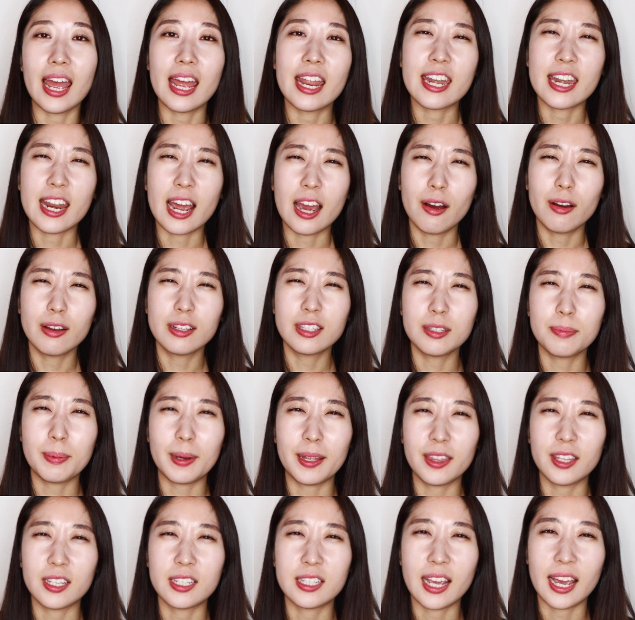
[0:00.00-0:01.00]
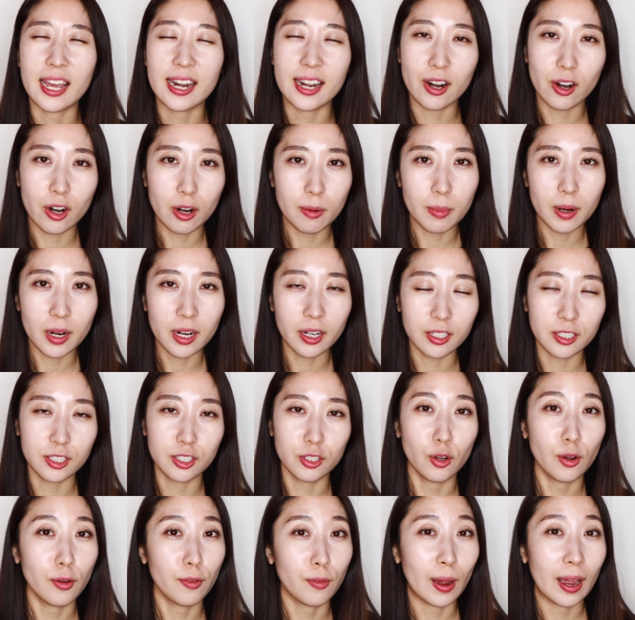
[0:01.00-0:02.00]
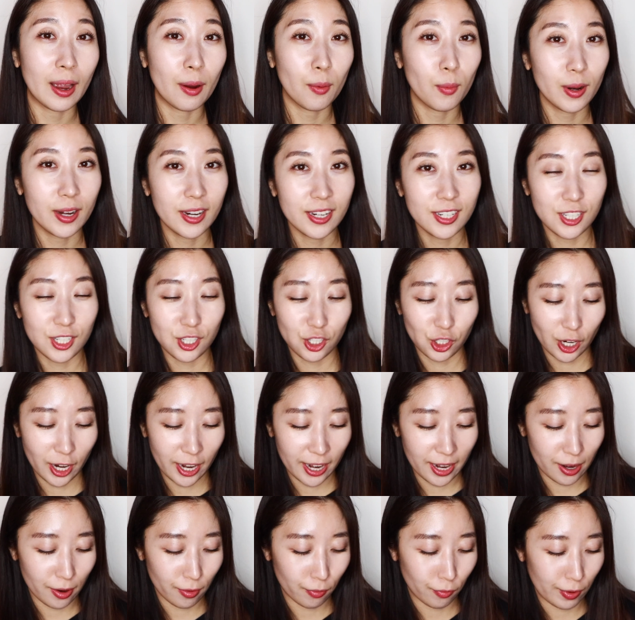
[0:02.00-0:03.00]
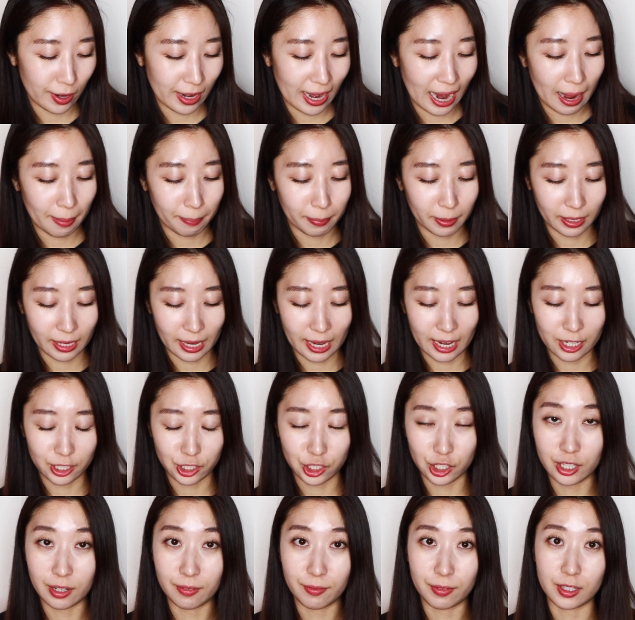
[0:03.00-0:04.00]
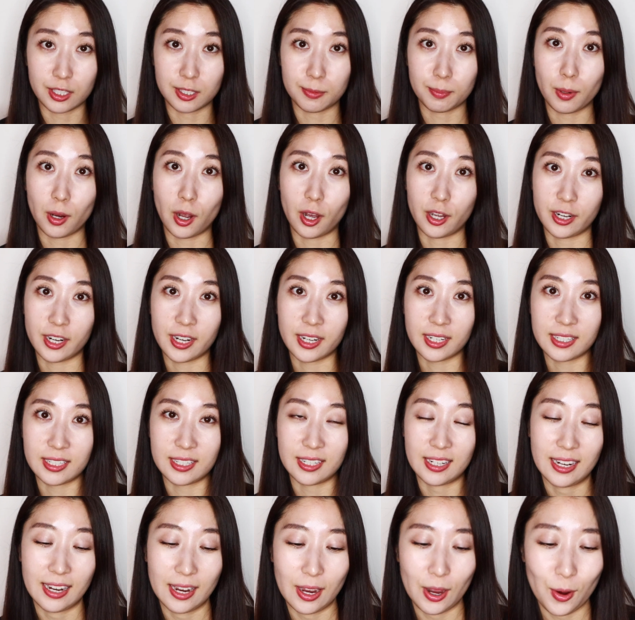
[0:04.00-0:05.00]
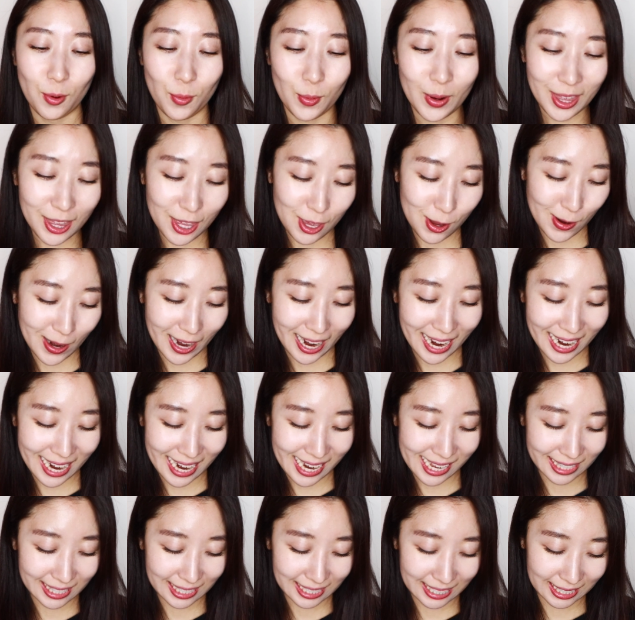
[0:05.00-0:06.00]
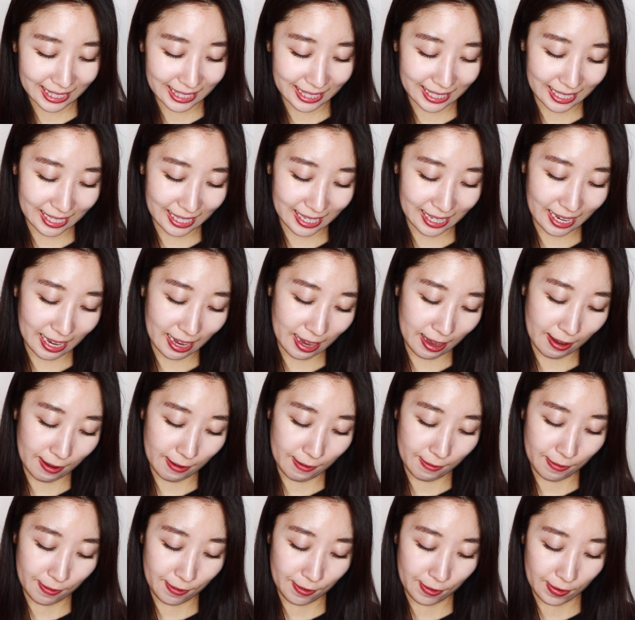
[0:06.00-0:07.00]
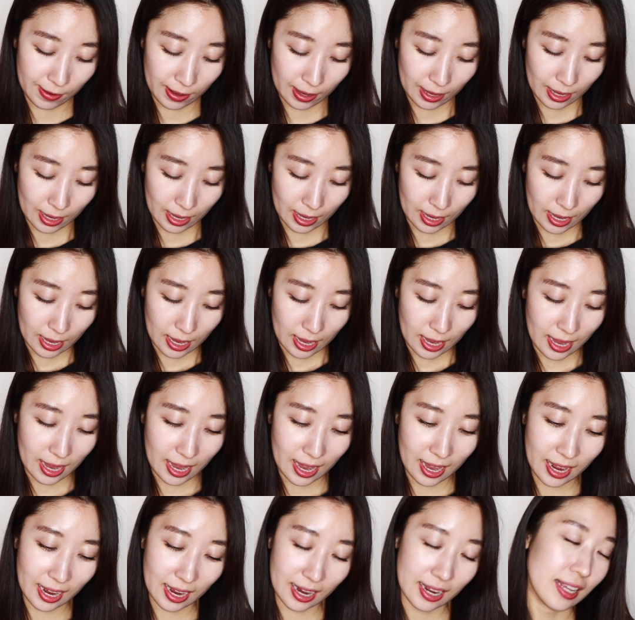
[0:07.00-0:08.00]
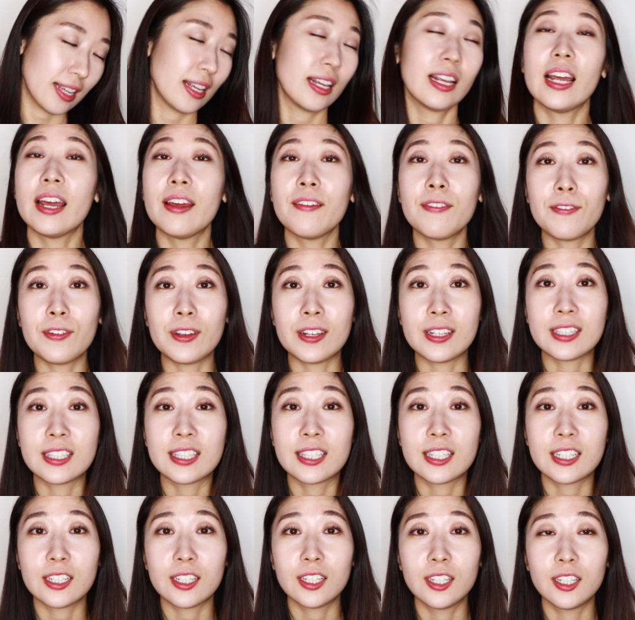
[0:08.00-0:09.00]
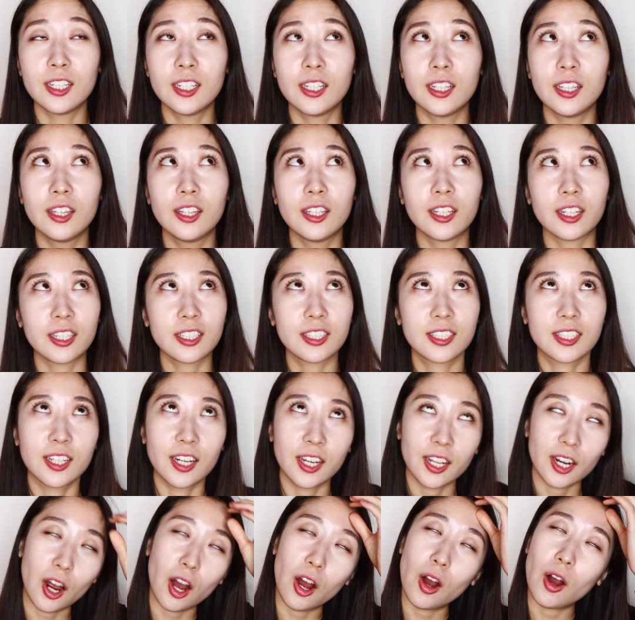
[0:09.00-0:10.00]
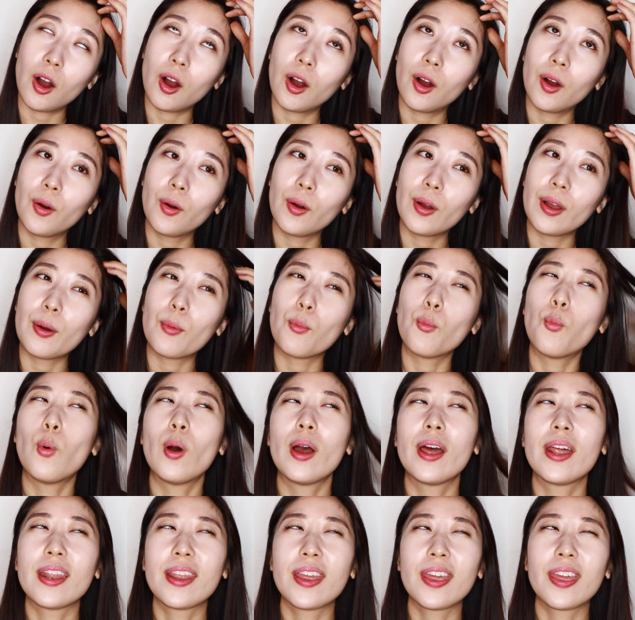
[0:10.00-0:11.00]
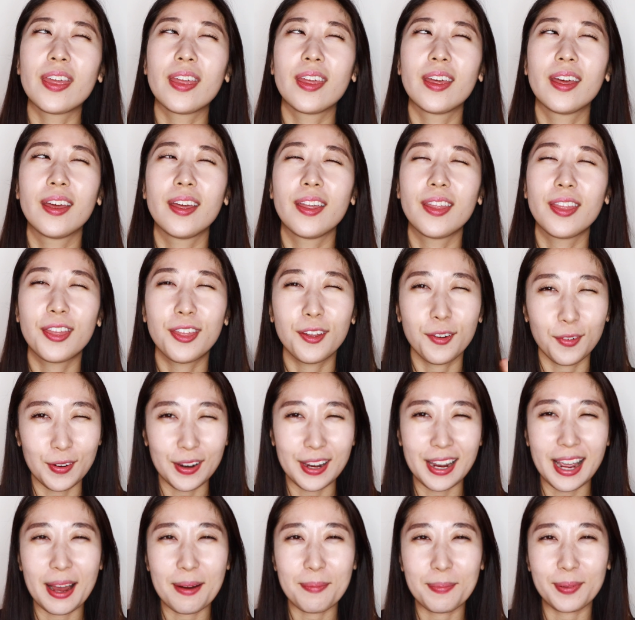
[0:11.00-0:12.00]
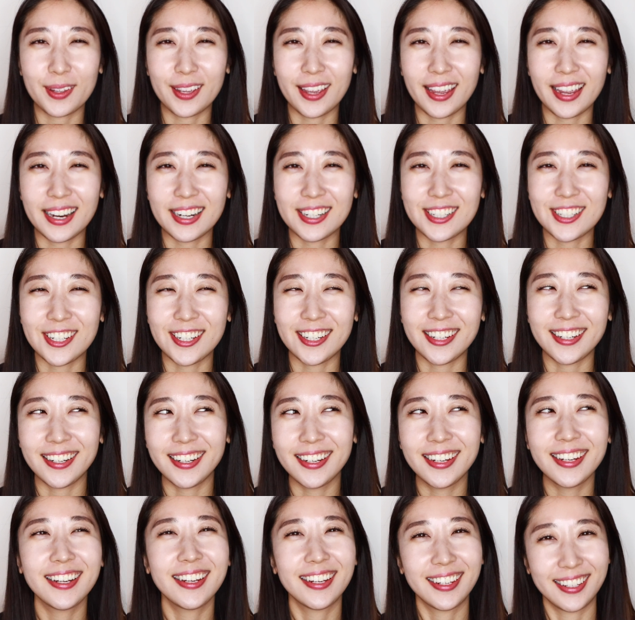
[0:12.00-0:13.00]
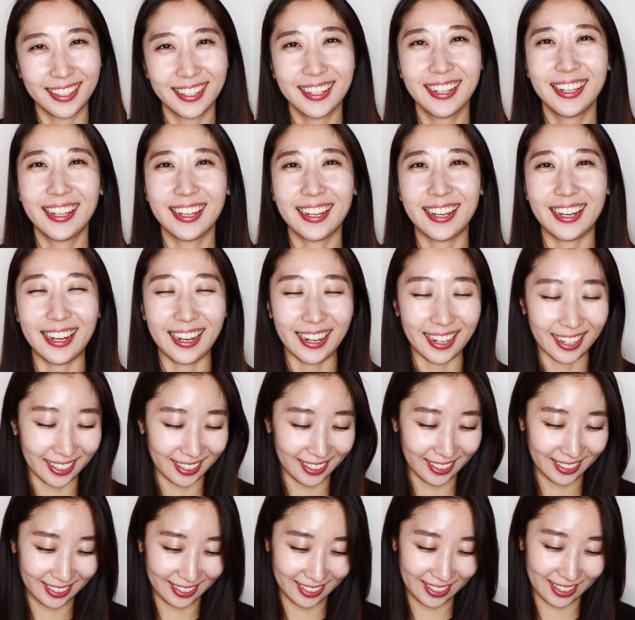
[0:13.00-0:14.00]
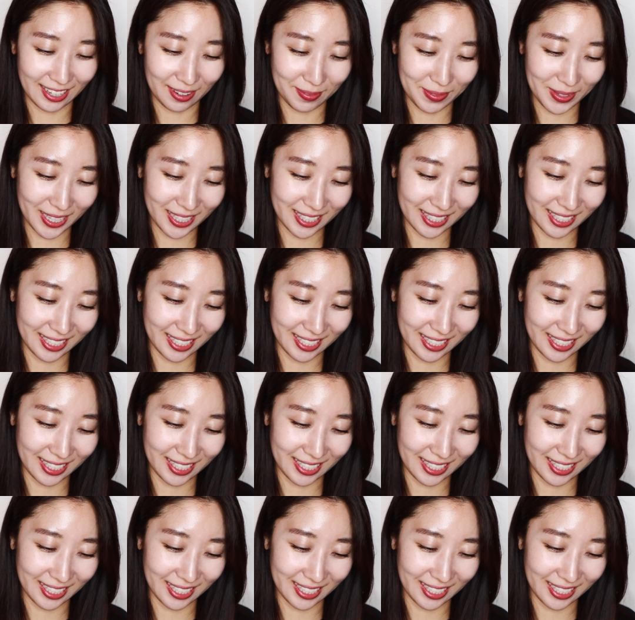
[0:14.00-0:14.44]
and now it's about the 10-hour mark. So if I wanted to try a reapplication of this product with you guys to see if it still looks good with the reapplication. Yeah, that makes